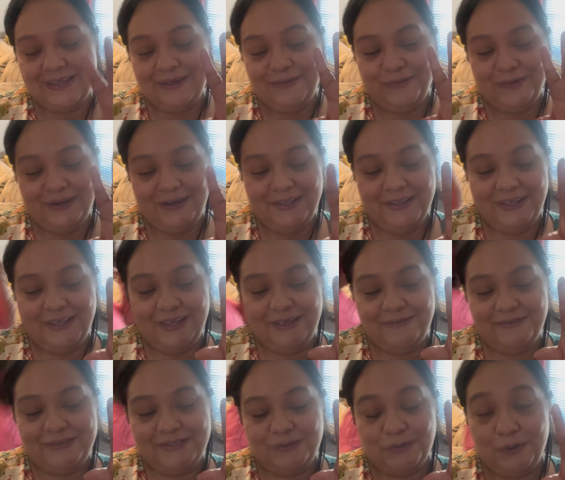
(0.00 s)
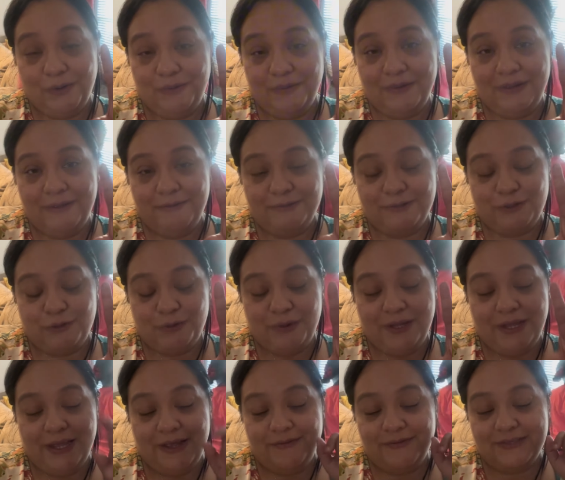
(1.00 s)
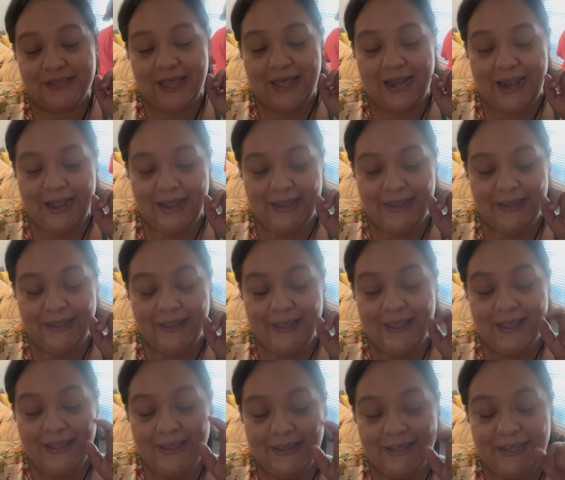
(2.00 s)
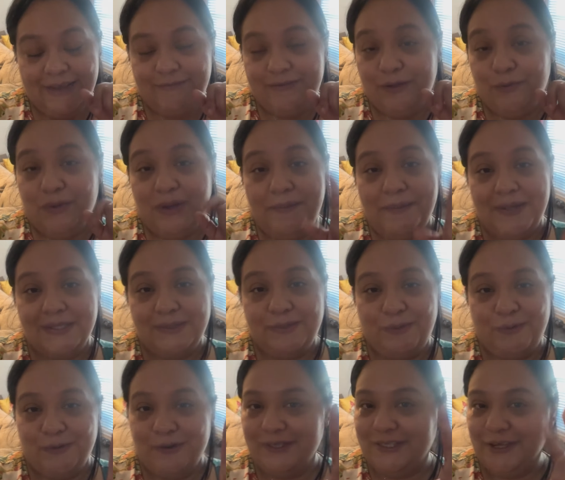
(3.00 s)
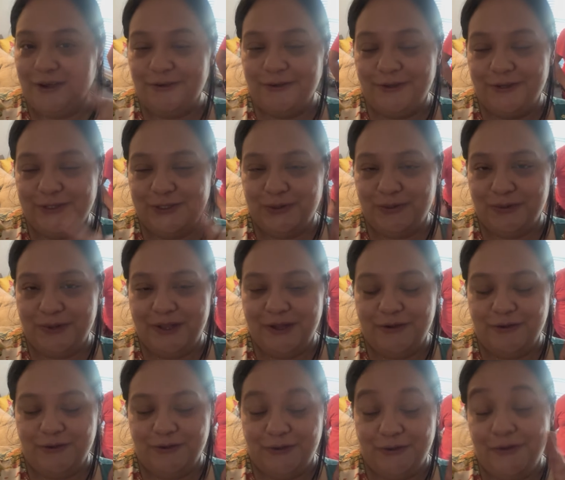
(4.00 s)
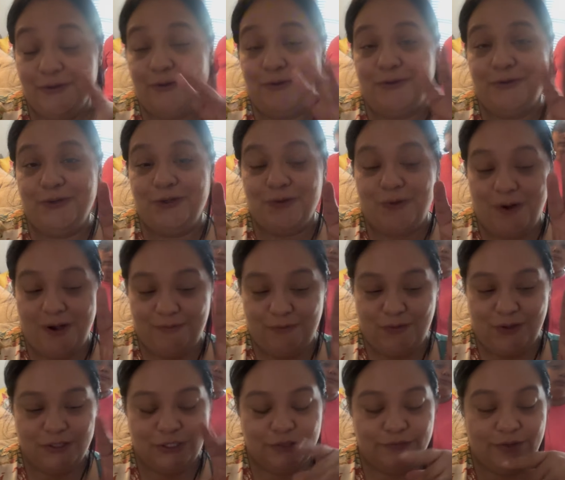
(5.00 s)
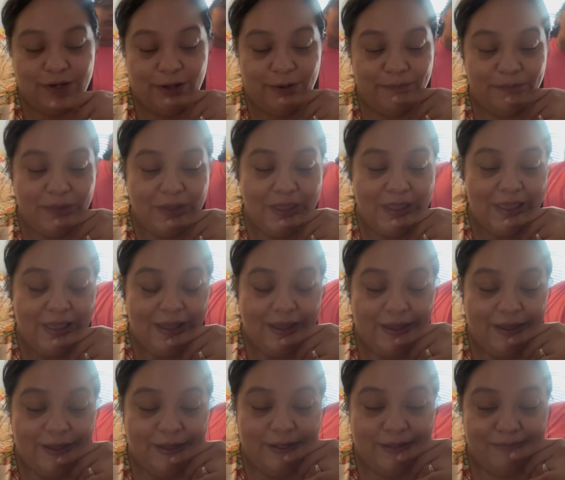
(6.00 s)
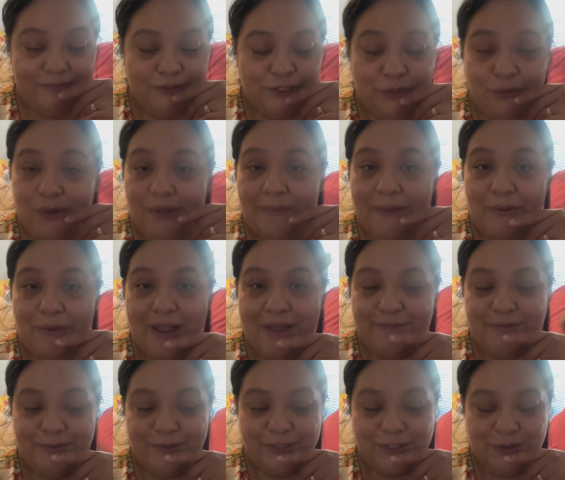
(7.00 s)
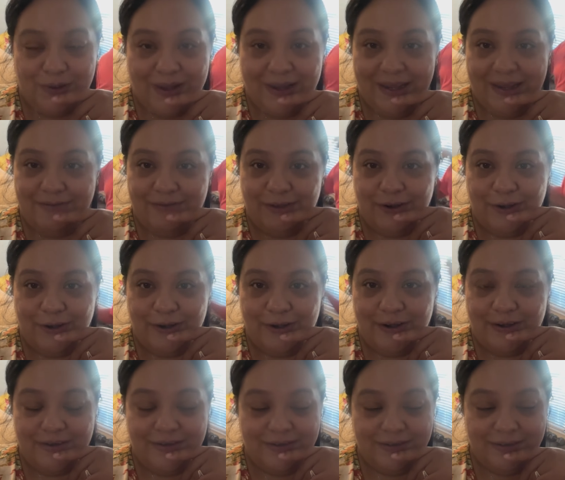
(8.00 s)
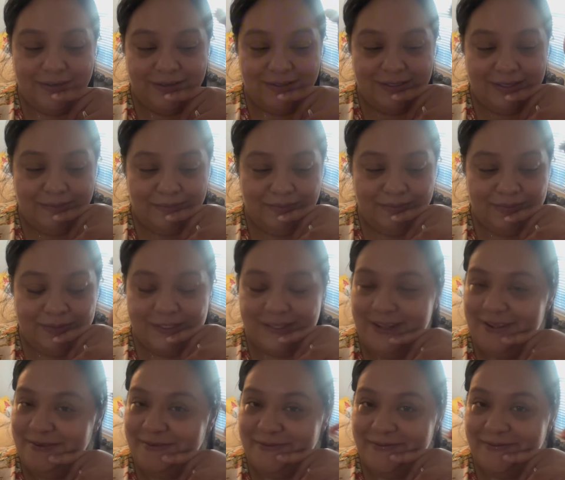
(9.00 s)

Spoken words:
one of the gifts. Well, it was three gifts that I gifted. One of my supporters here on YouTube, here, you know who you are if you watch this video. She won my raffle, so I gifted her some stuff.